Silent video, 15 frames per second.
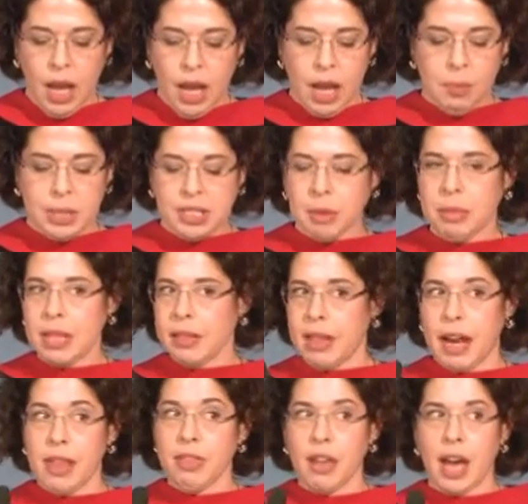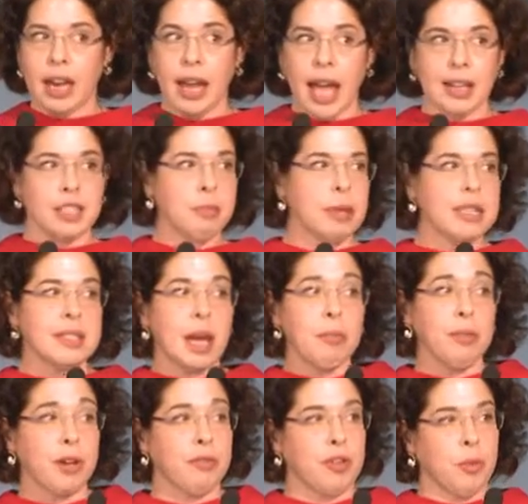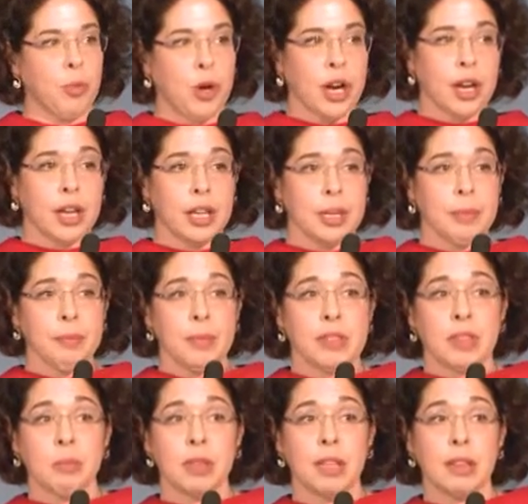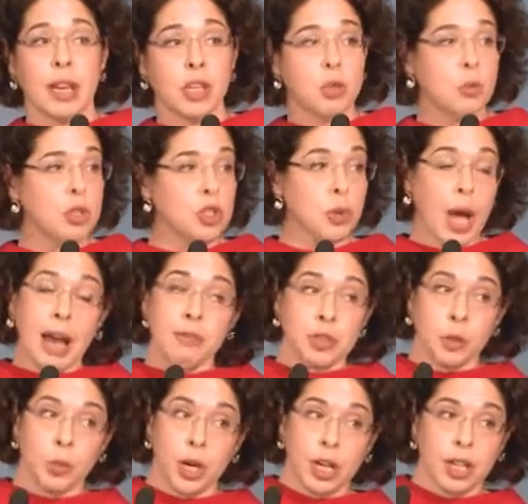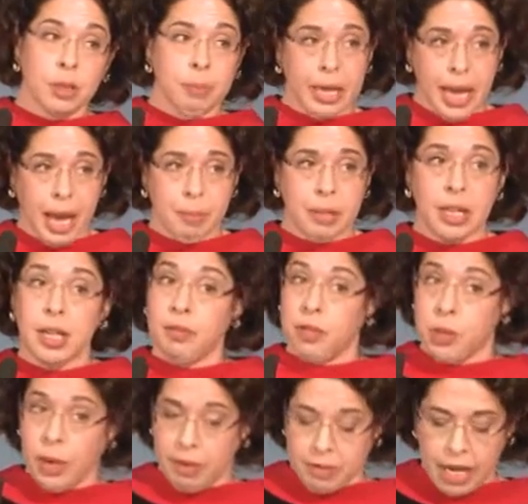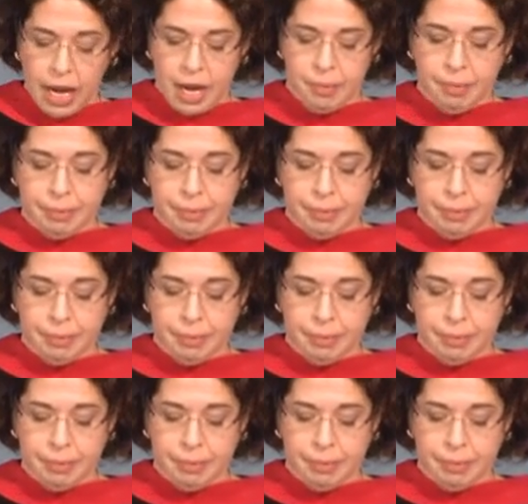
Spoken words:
It was something that I thought had to be separate from work, something that you would do after work, be happy if you have time.